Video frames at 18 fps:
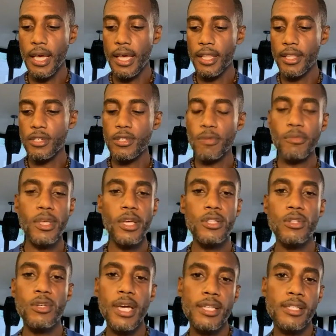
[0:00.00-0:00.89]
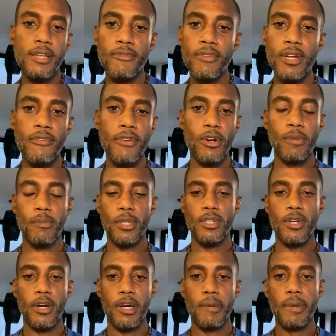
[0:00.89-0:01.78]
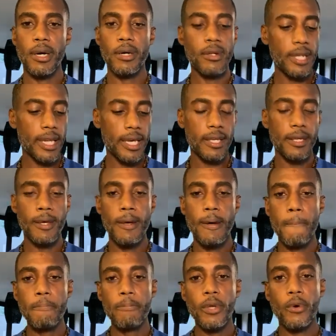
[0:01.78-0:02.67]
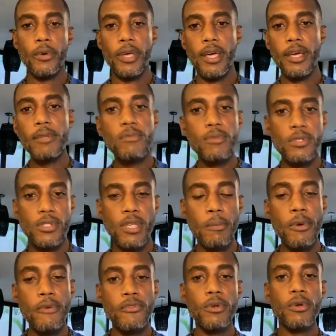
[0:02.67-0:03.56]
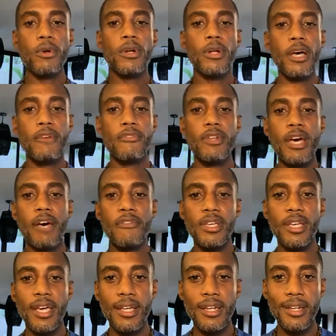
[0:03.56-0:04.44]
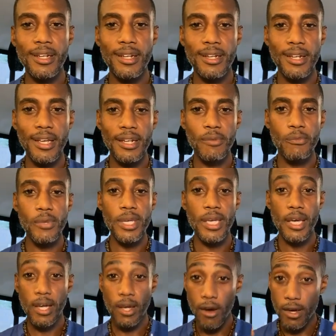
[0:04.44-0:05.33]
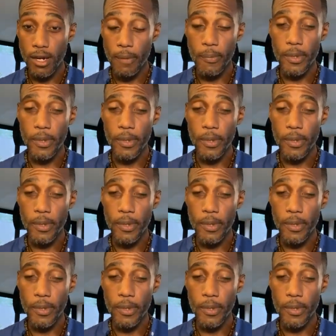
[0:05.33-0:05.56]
There's some things you guys have never heard me talk about. Like, okay, some of you have navigated and we get caught up